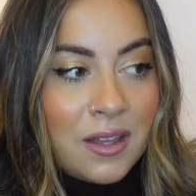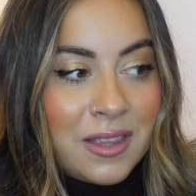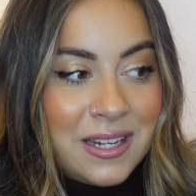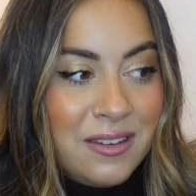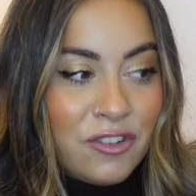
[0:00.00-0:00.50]

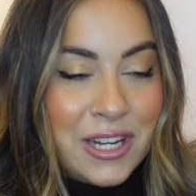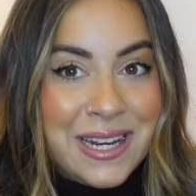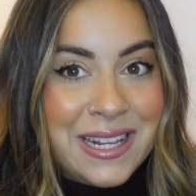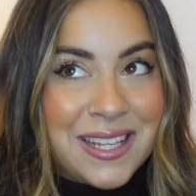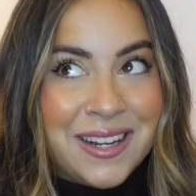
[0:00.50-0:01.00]
They didn't really
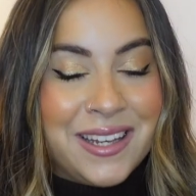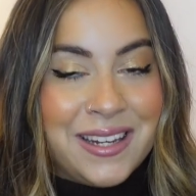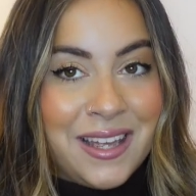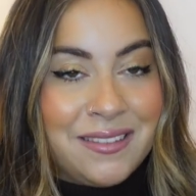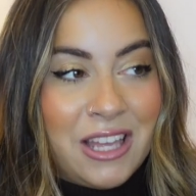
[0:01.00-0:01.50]
need to line
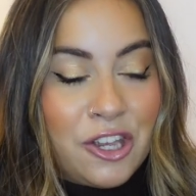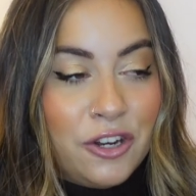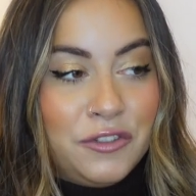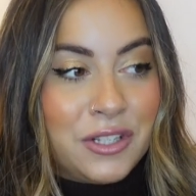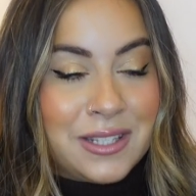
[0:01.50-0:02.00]
it. They could
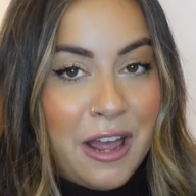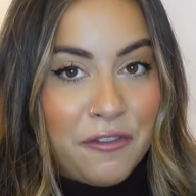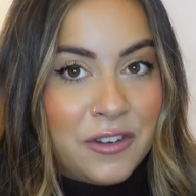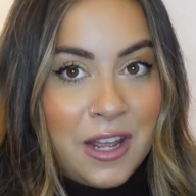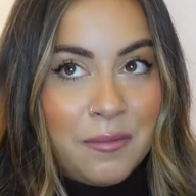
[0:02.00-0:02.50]
have just
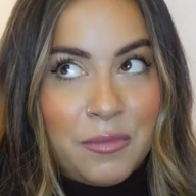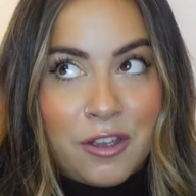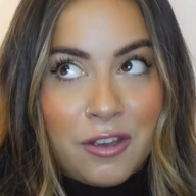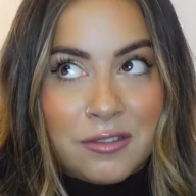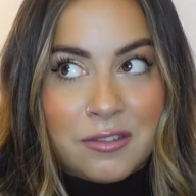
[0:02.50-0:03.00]
left it,
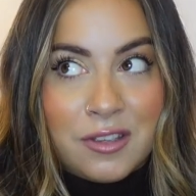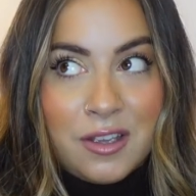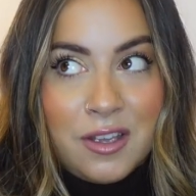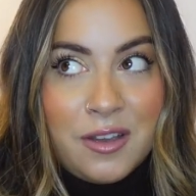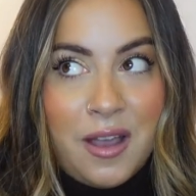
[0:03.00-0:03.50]
because,
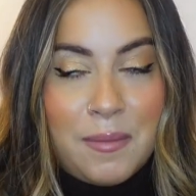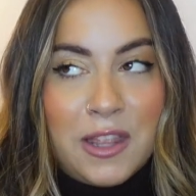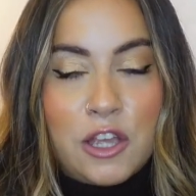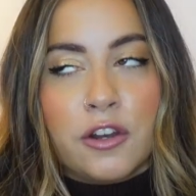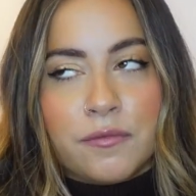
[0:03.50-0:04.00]
I mean,
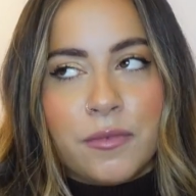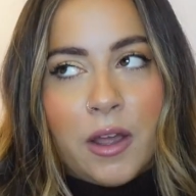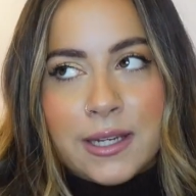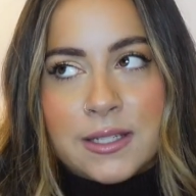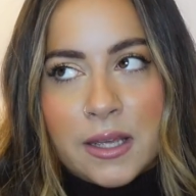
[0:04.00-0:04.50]
they could have
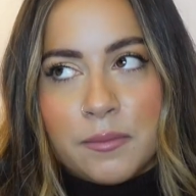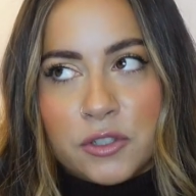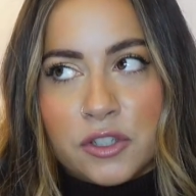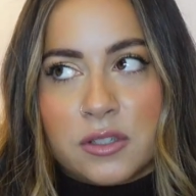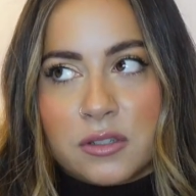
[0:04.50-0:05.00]
lined it,
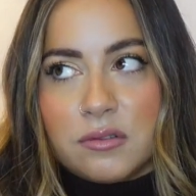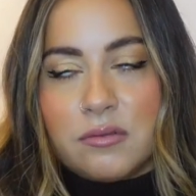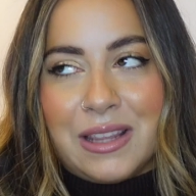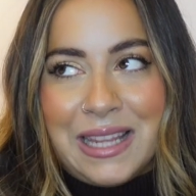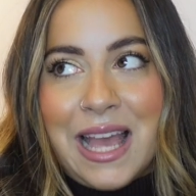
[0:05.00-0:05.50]
but just
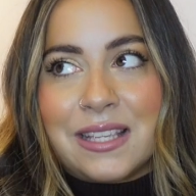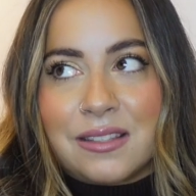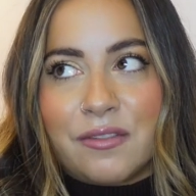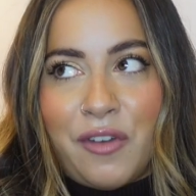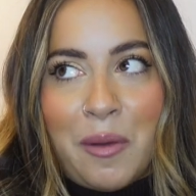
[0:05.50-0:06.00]
with
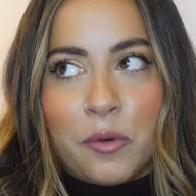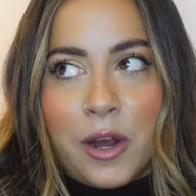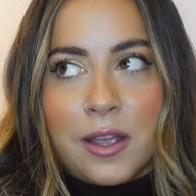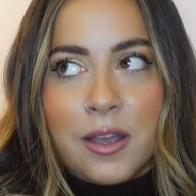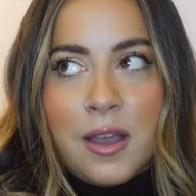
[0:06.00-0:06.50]
less
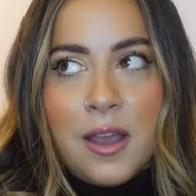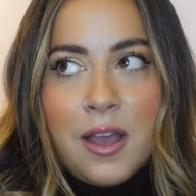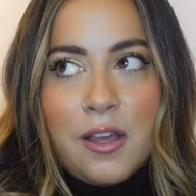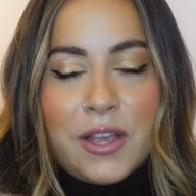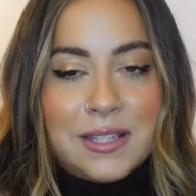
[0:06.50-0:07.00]
fabric.
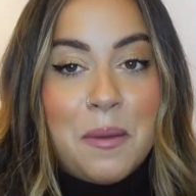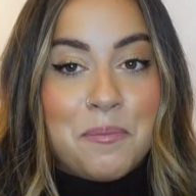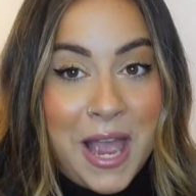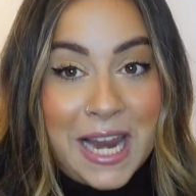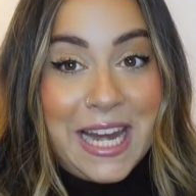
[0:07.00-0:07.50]
There's like
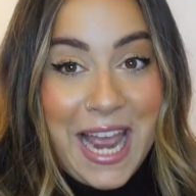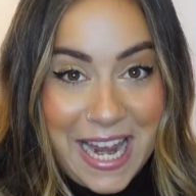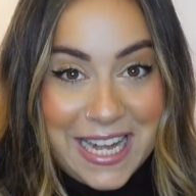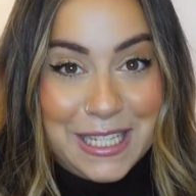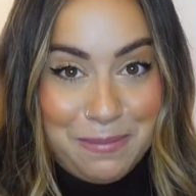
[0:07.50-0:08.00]
barely
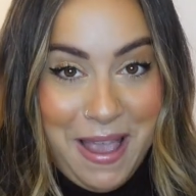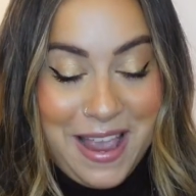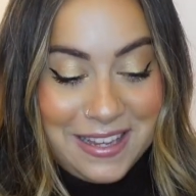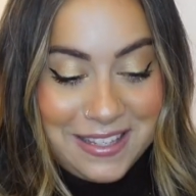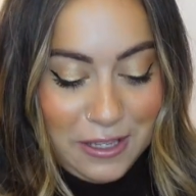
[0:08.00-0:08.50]
any
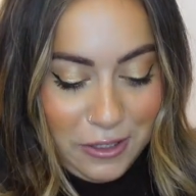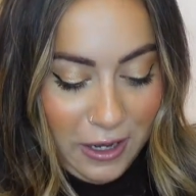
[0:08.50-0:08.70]
space.